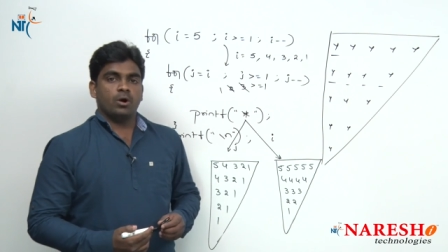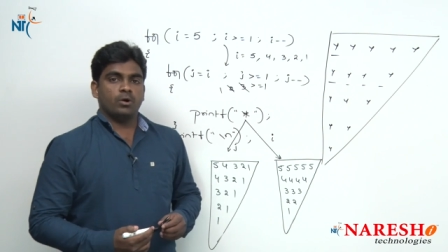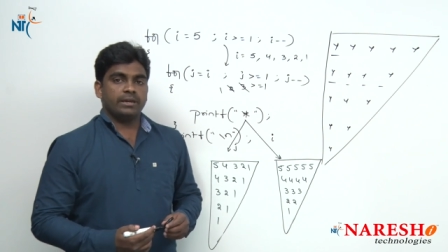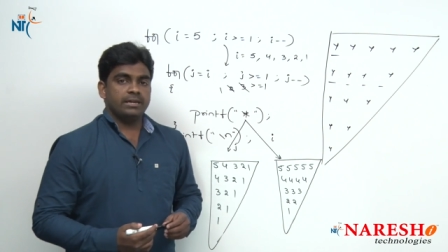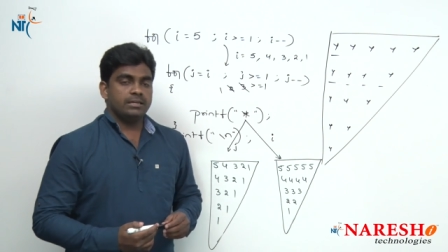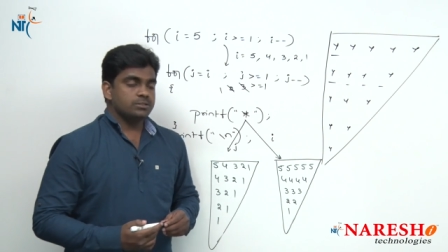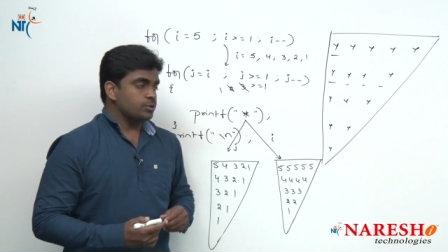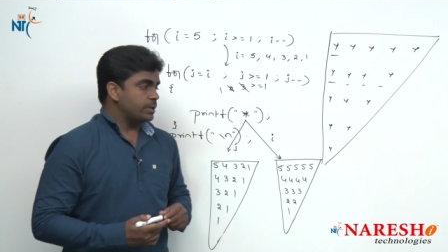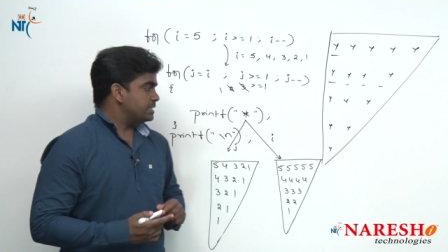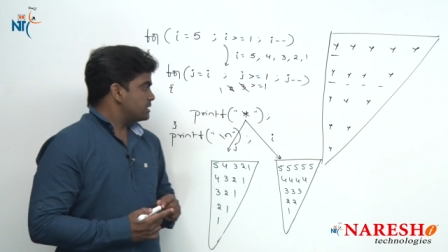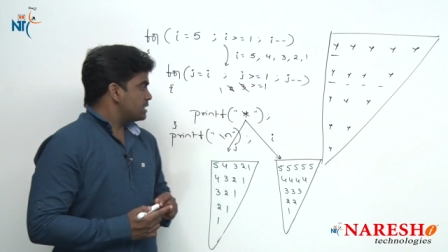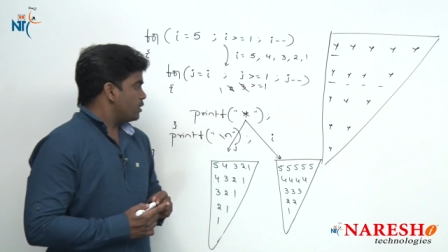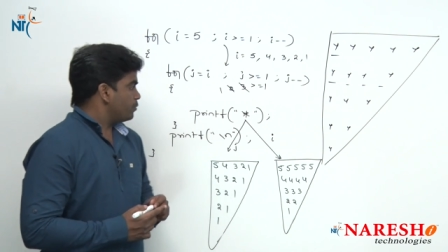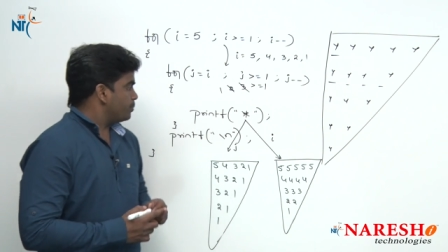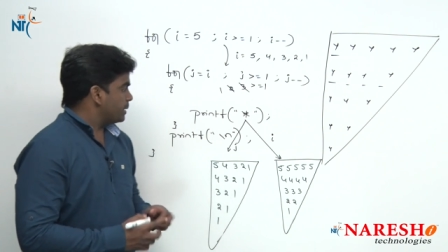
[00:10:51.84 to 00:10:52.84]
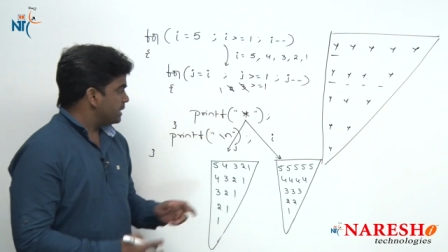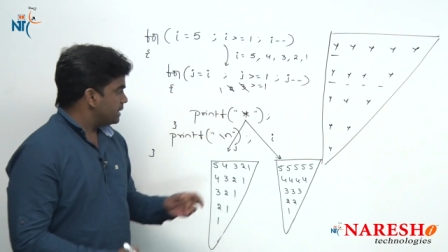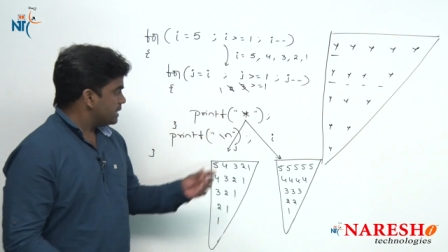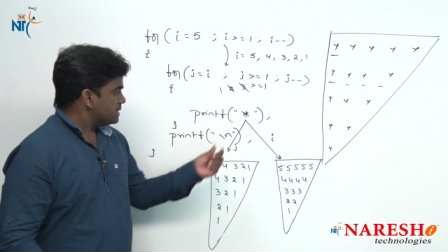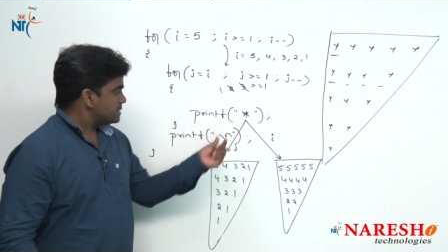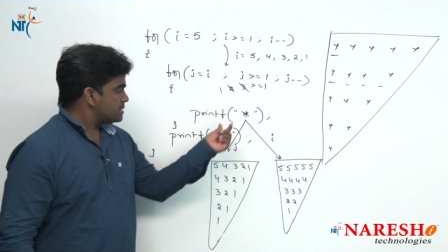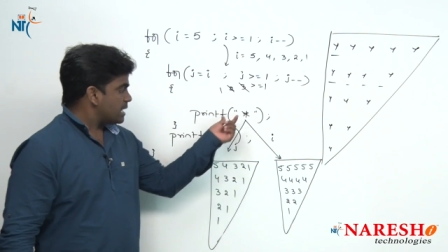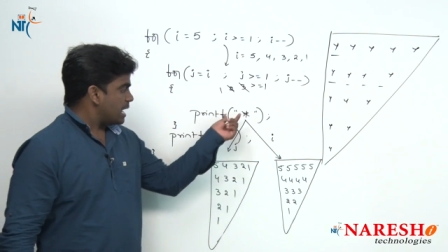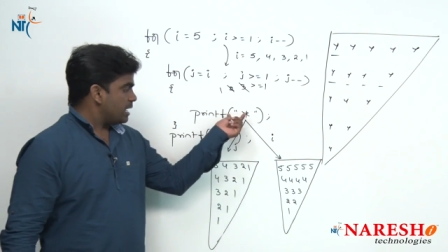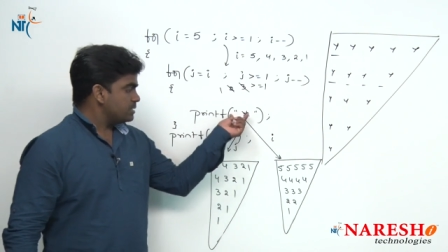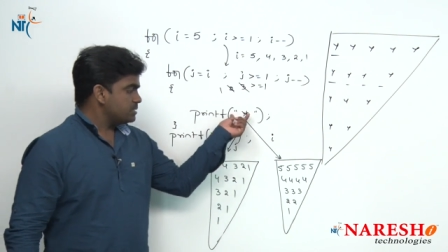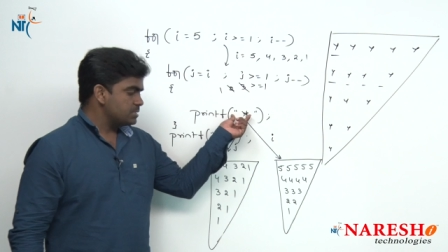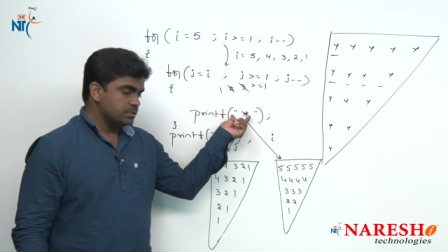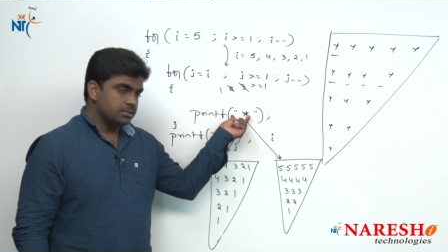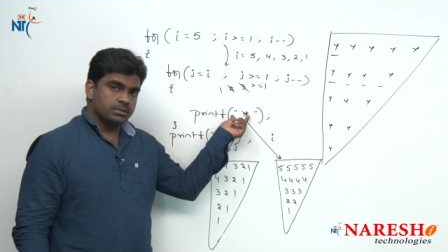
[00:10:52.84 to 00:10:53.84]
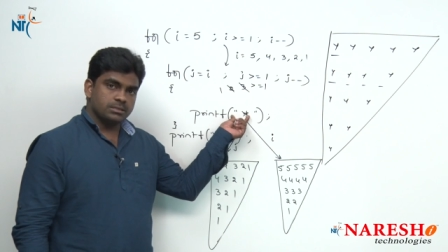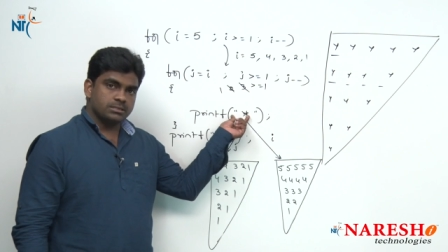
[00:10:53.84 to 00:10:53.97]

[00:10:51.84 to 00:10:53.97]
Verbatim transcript: Okay. So, instead of printing stars,